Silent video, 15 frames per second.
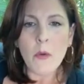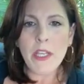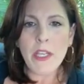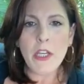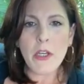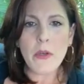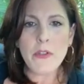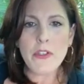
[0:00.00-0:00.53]
When
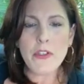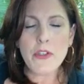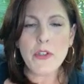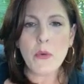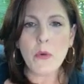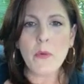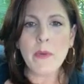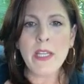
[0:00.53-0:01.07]
he goes to
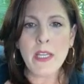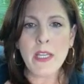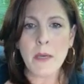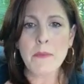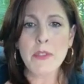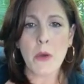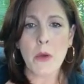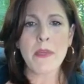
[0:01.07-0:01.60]
school, when he
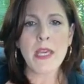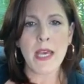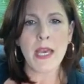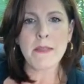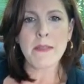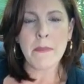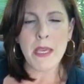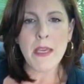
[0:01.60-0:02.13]
comes home, he
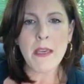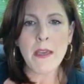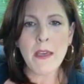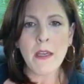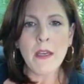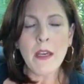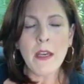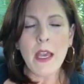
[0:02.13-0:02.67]
has me.
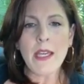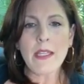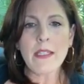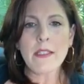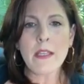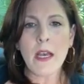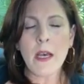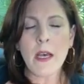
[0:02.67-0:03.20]

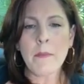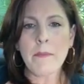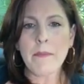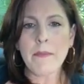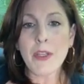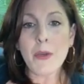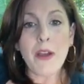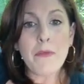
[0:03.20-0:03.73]
And,
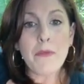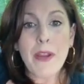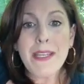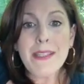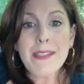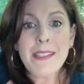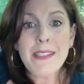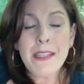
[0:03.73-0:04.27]
I've
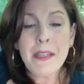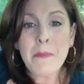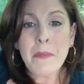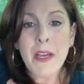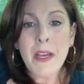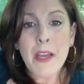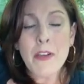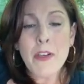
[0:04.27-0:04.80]
raised him.
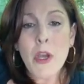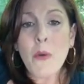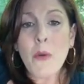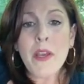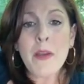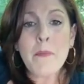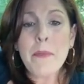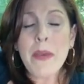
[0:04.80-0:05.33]
I know
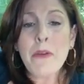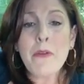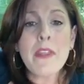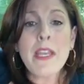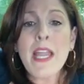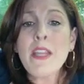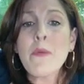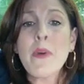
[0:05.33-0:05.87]
him better
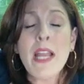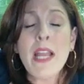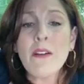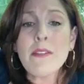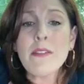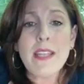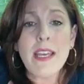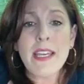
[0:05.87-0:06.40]
than anyone
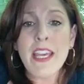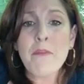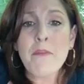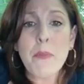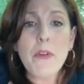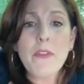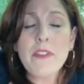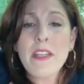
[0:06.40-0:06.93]
else. I gave
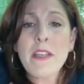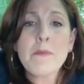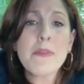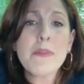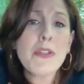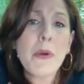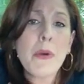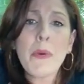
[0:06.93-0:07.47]
birth to him.
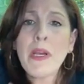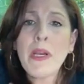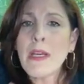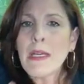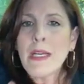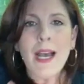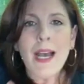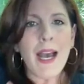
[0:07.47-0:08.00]
So
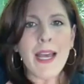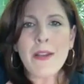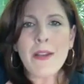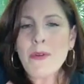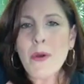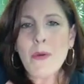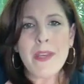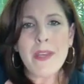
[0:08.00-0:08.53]
I
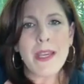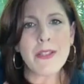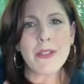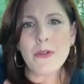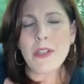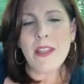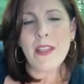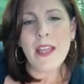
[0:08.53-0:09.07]
don't know the
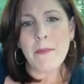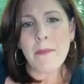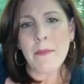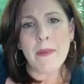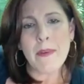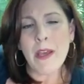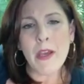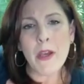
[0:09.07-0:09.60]
answer to that,
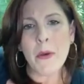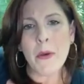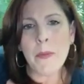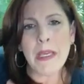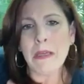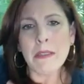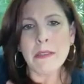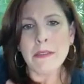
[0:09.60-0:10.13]

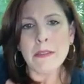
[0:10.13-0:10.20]
Naomi.